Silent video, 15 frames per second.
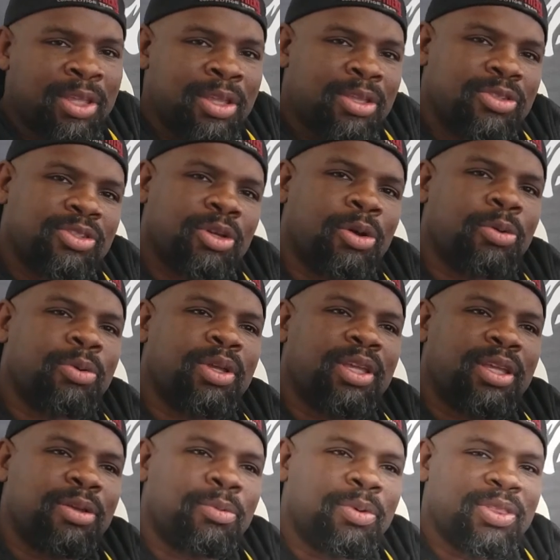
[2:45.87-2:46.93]
So
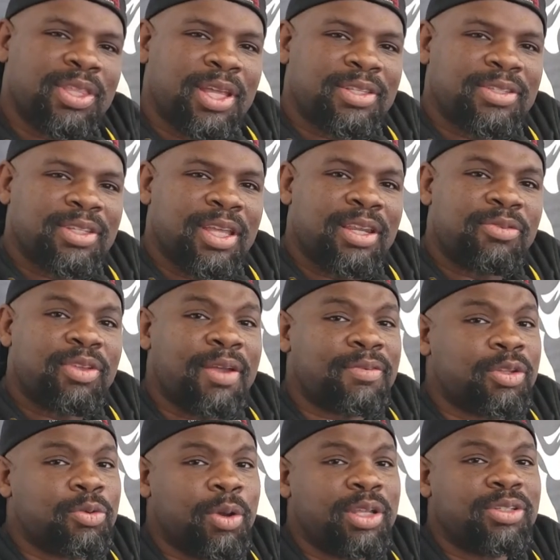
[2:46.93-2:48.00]
with that said, if you have any
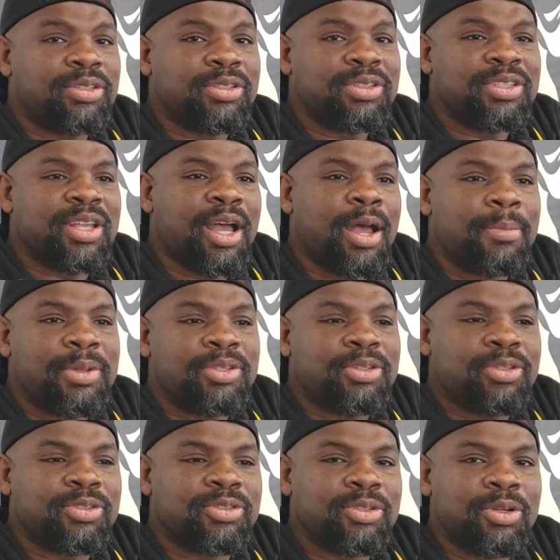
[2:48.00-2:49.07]
questions, comments,
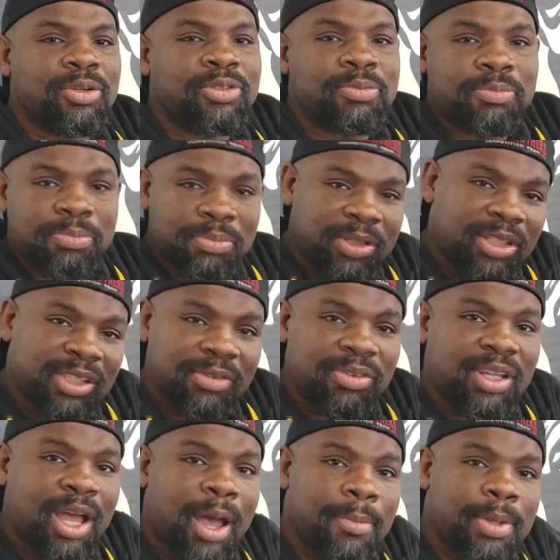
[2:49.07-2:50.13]
concerns, please leave a
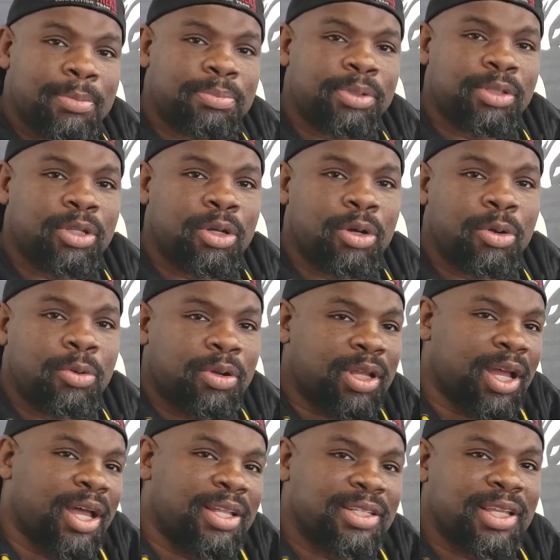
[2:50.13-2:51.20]
comment below or
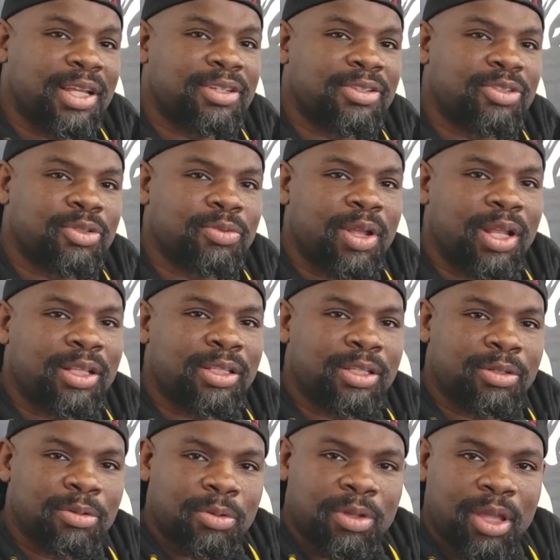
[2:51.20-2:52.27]
contact us directly,
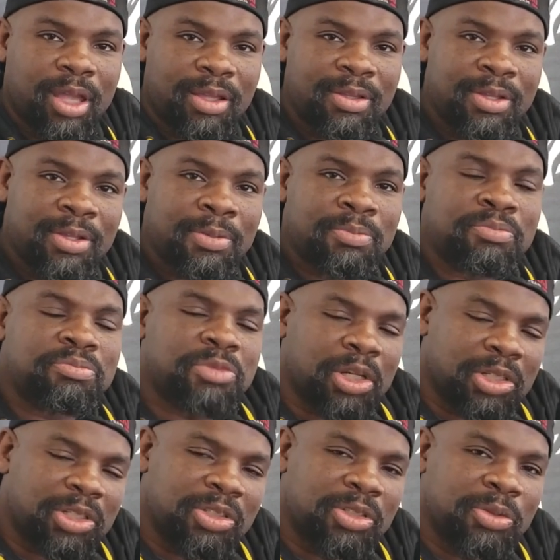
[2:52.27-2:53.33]
okay? Talk
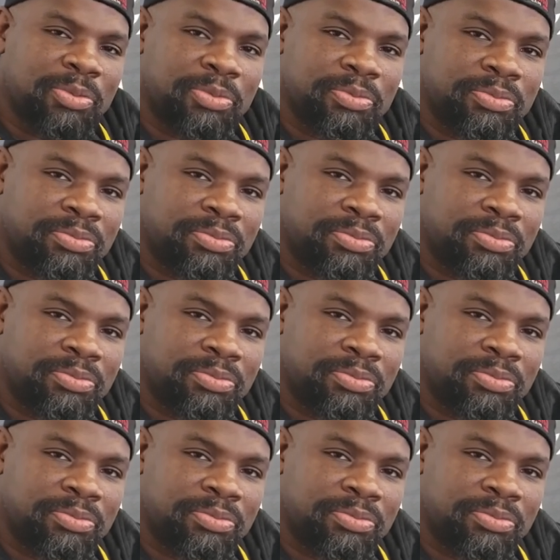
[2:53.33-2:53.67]
to you soon.